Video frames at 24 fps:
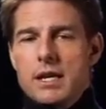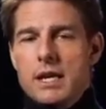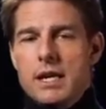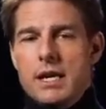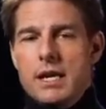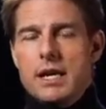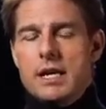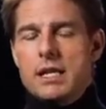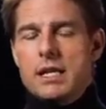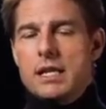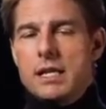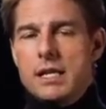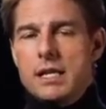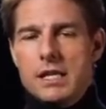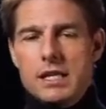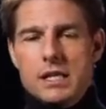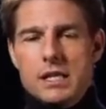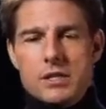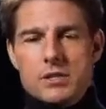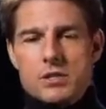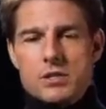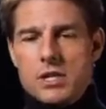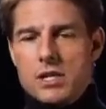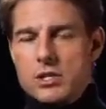and
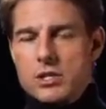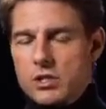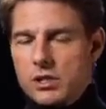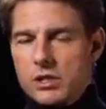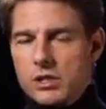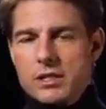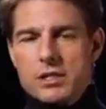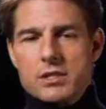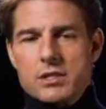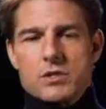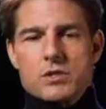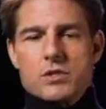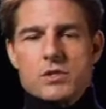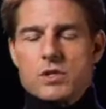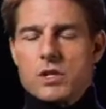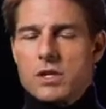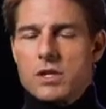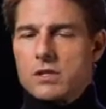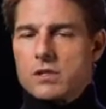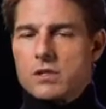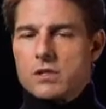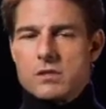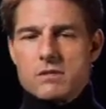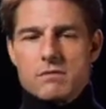he essentially is
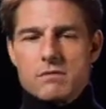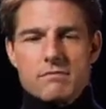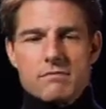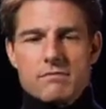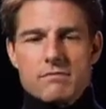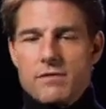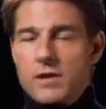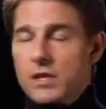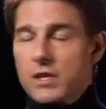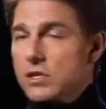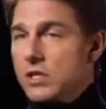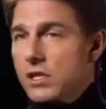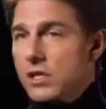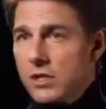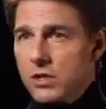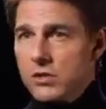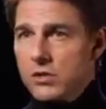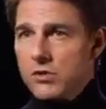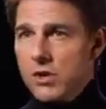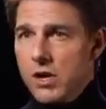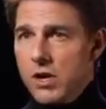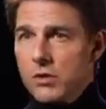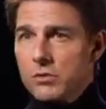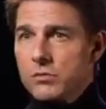just fixing the
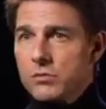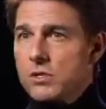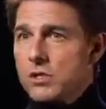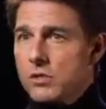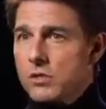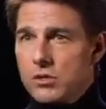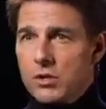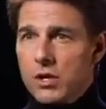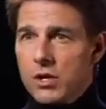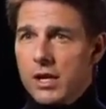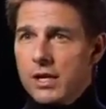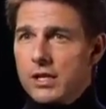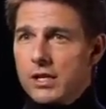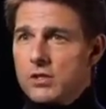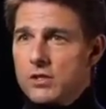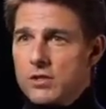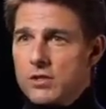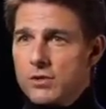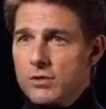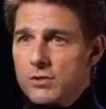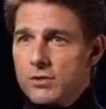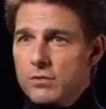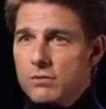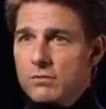drones and trying
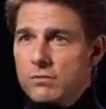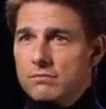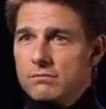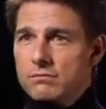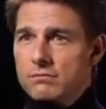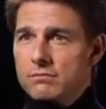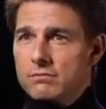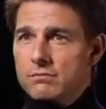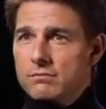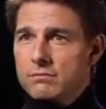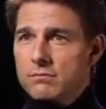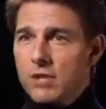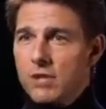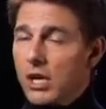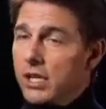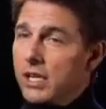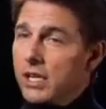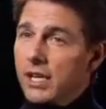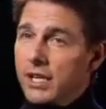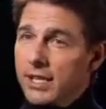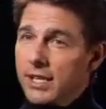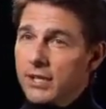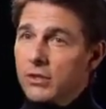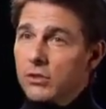to
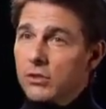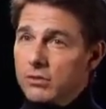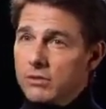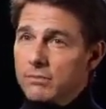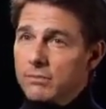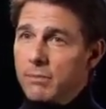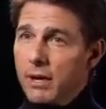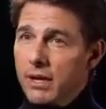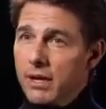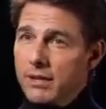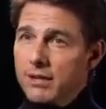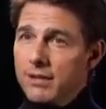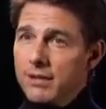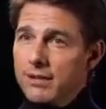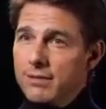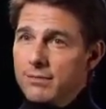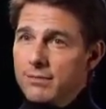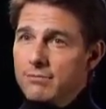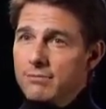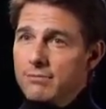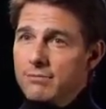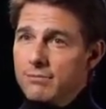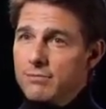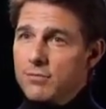not get killed by the
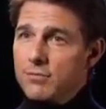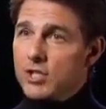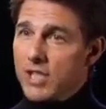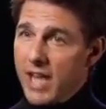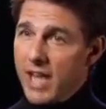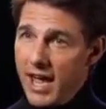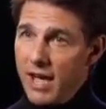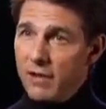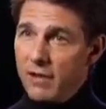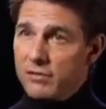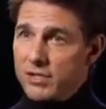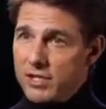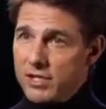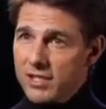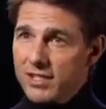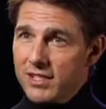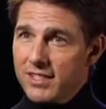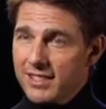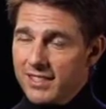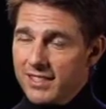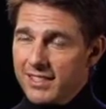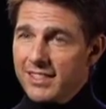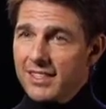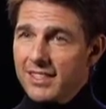scavs,
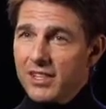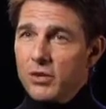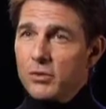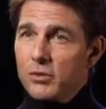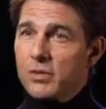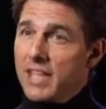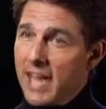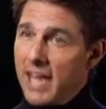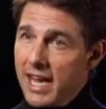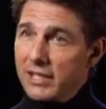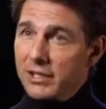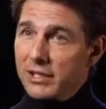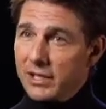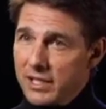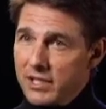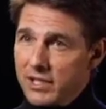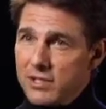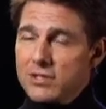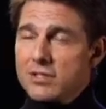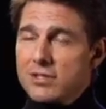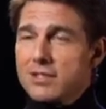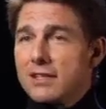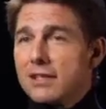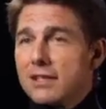you know, the
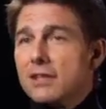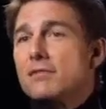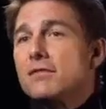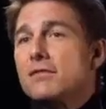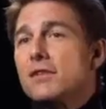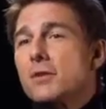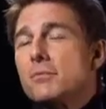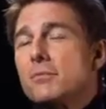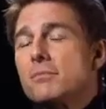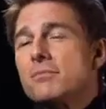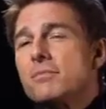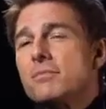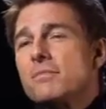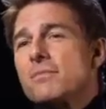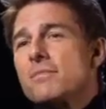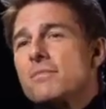aliens in the film.